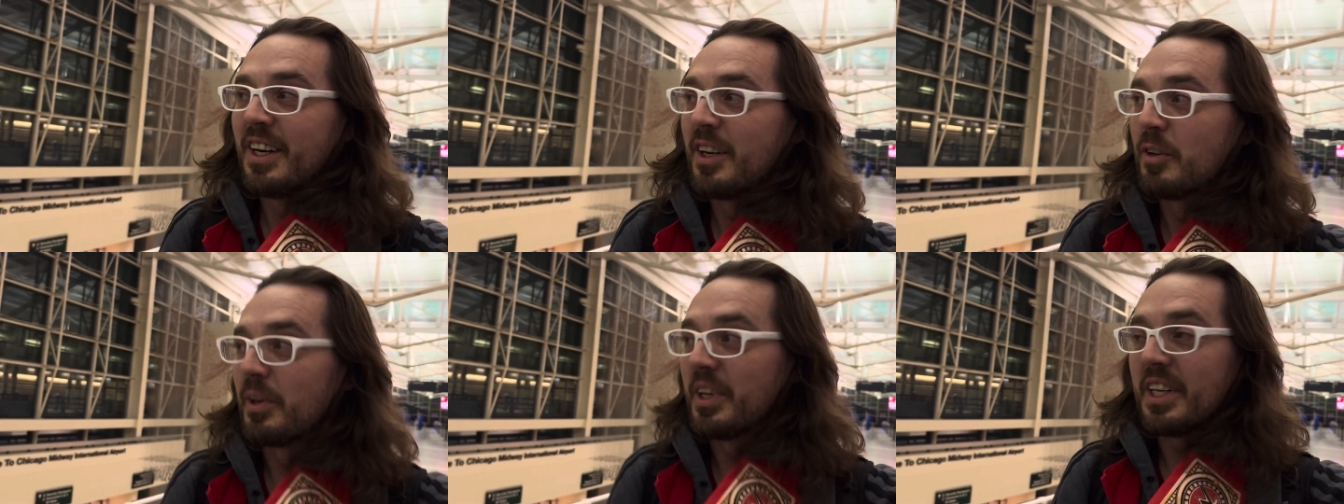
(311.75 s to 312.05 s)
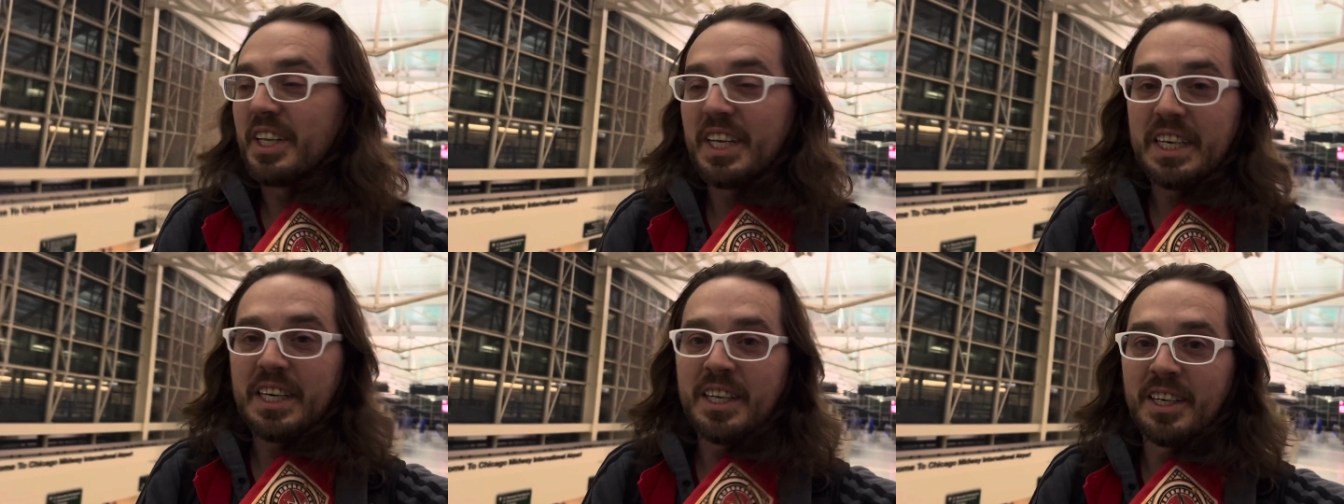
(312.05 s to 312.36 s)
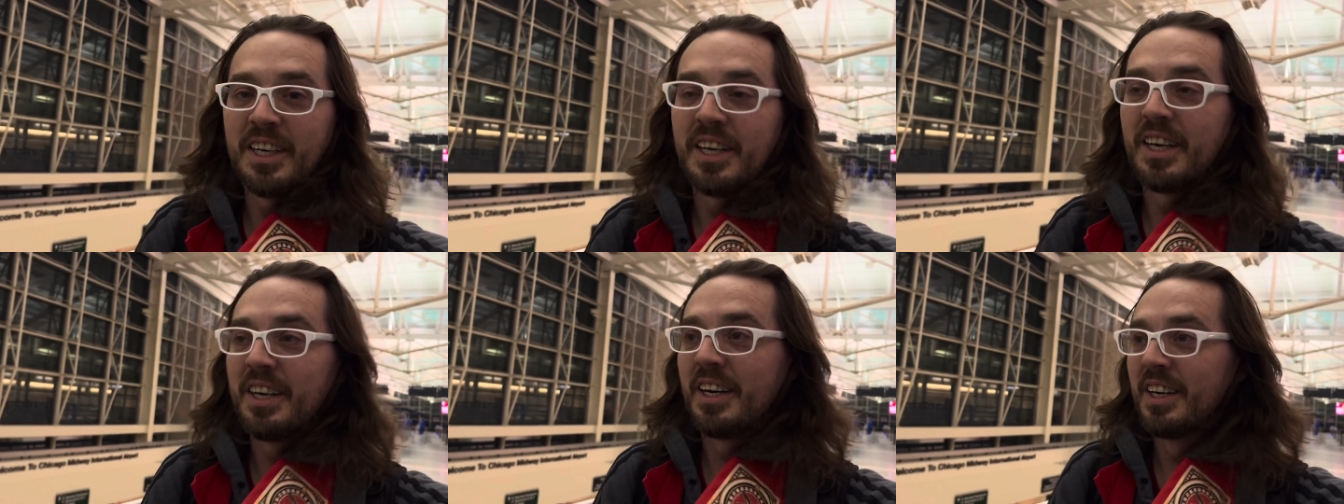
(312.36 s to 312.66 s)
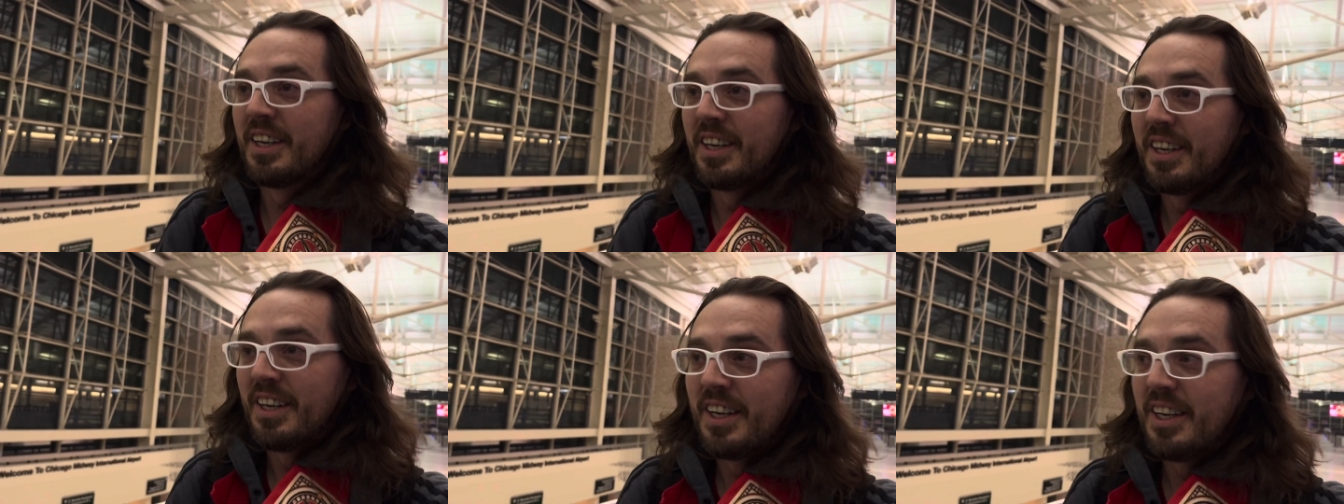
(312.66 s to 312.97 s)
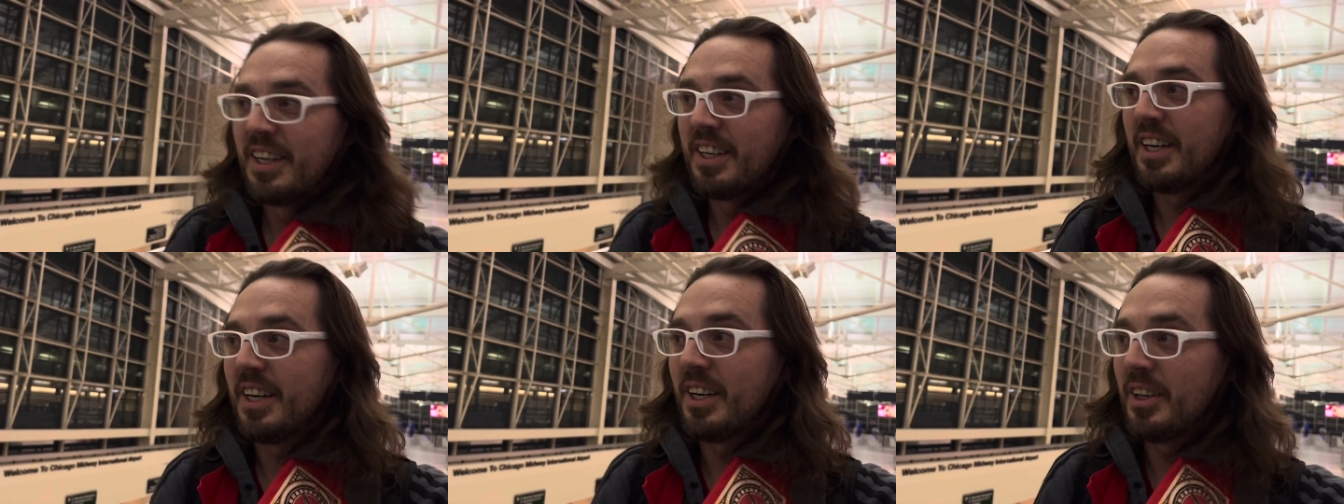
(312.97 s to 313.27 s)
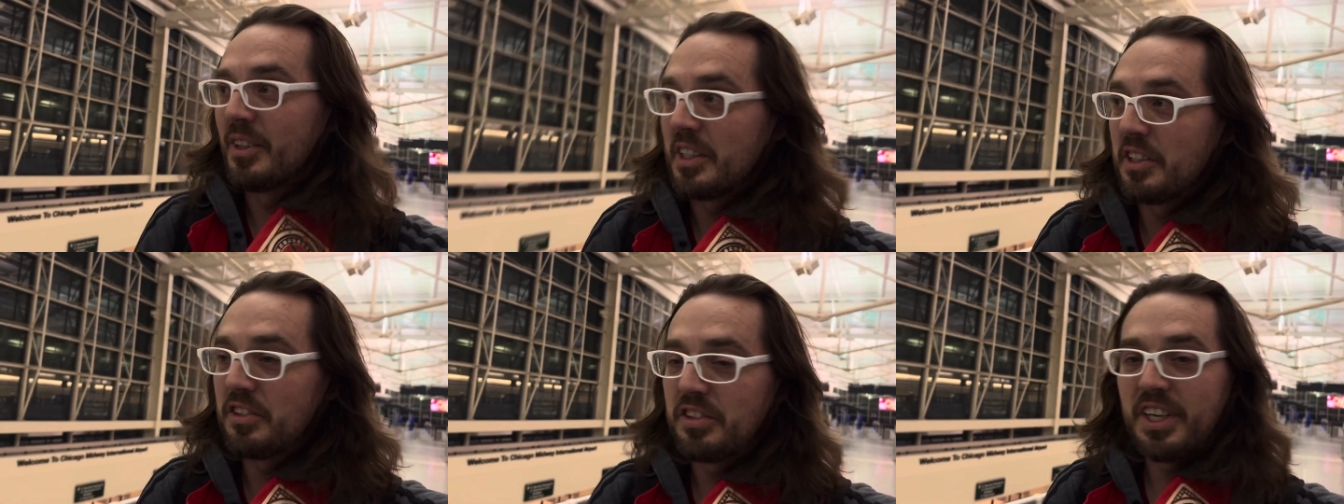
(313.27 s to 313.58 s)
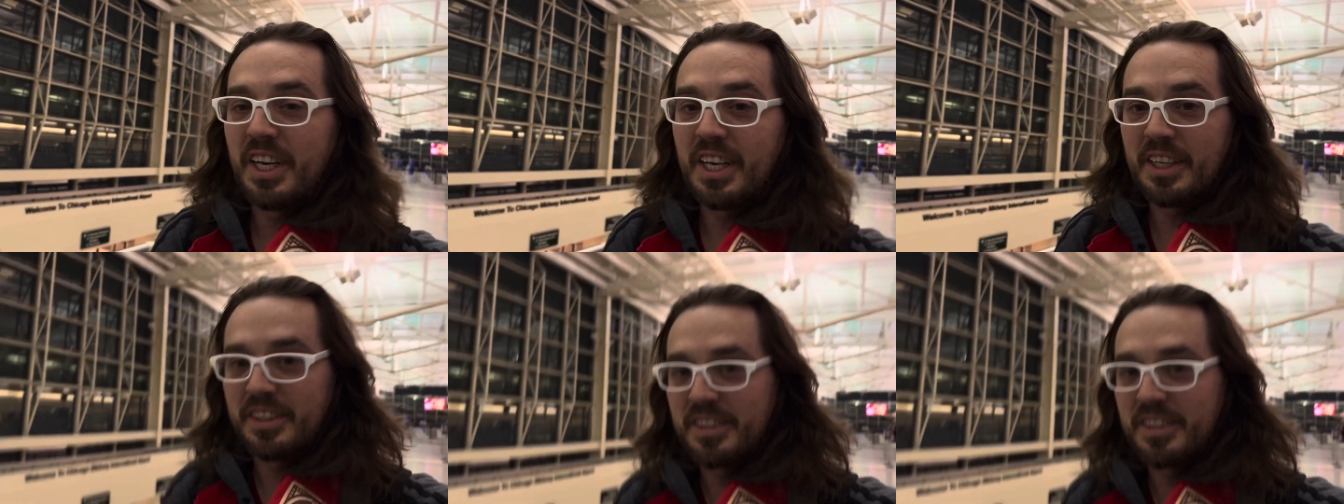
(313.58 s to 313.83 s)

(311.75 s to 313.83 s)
Really? Holy shit.